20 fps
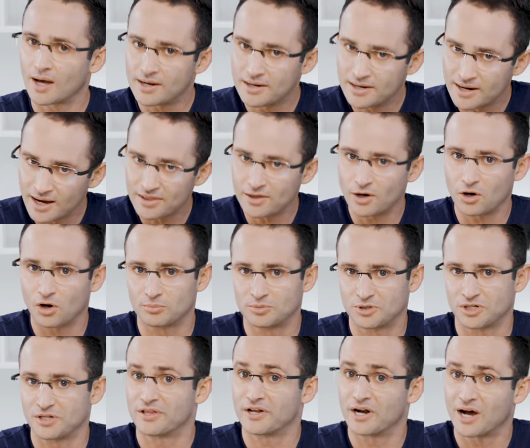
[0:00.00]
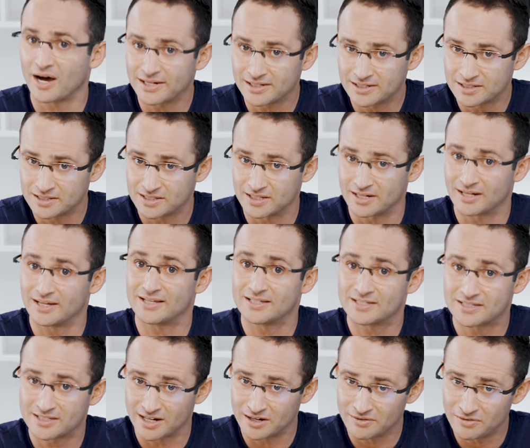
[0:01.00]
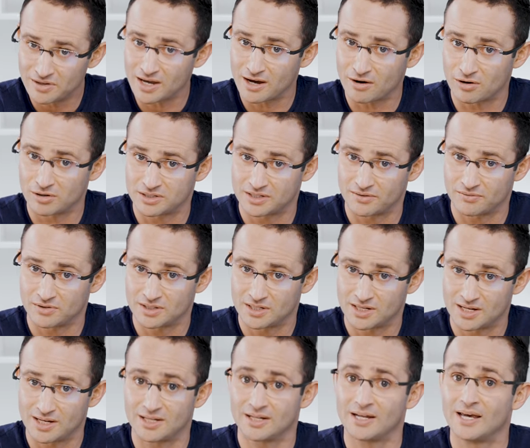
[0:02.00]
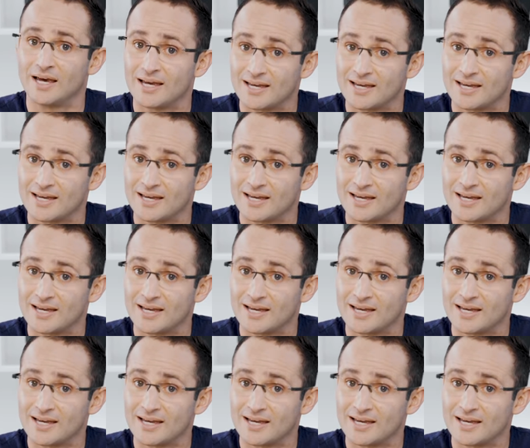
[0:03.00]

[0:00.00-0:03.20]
Another option that I'd consider instead of the Aero 17